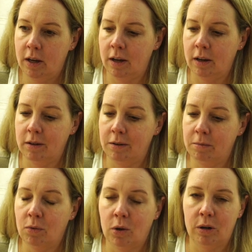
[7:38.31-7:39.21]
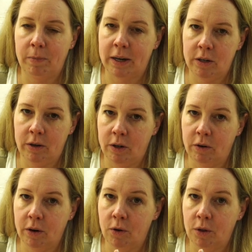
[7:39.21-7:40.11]
mold or bacteria
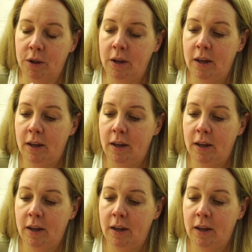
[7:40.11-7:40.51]
growth.